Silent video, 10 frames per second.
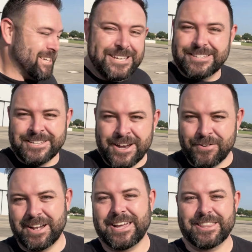it's
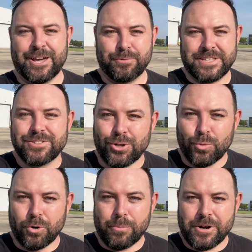never like that with these old
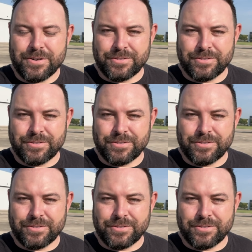warbirds.